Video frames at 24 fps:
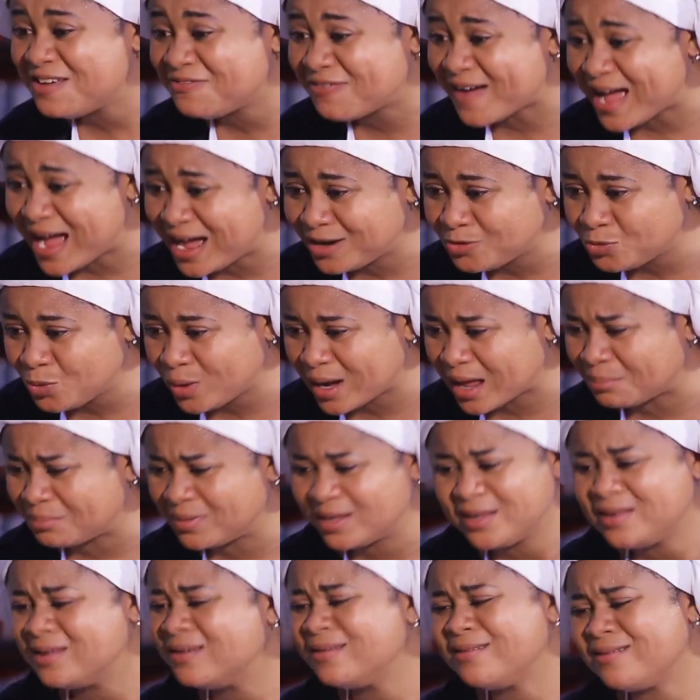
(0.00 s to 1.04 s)
If I handle them,
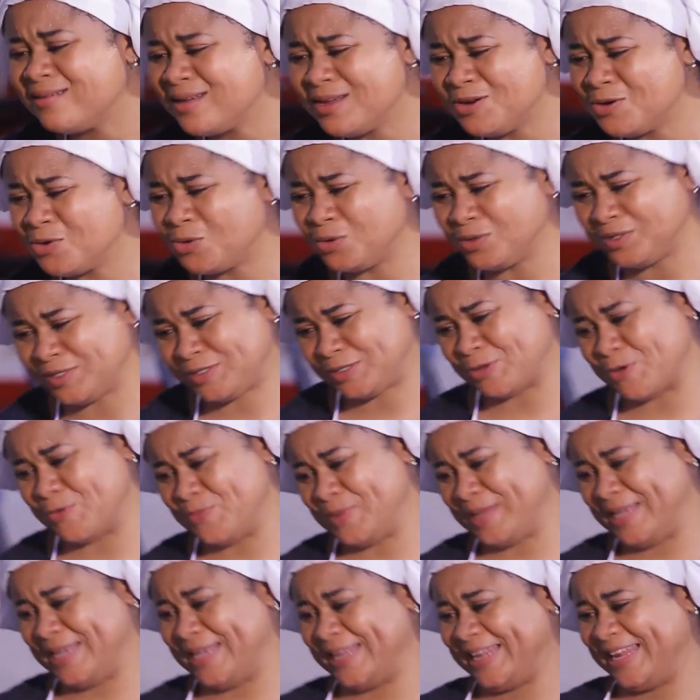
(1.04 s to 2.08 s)
you know what disturb
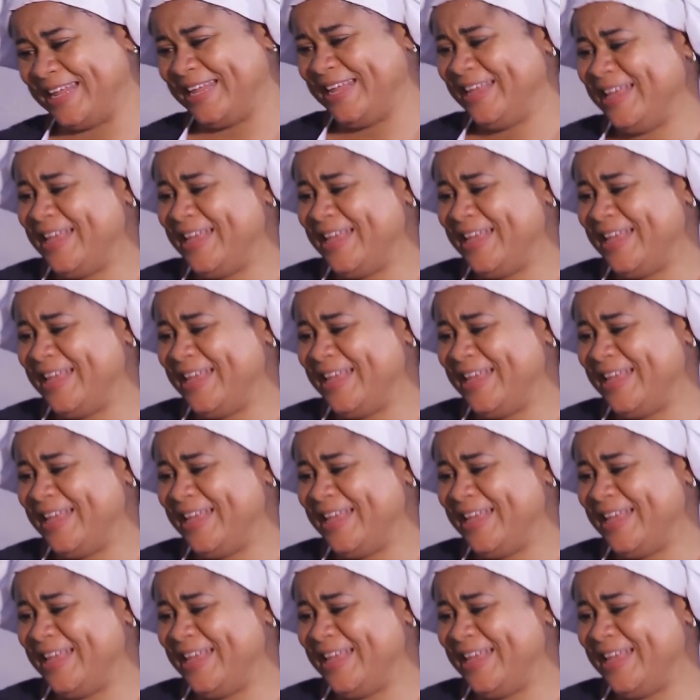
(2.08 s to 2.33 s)
again.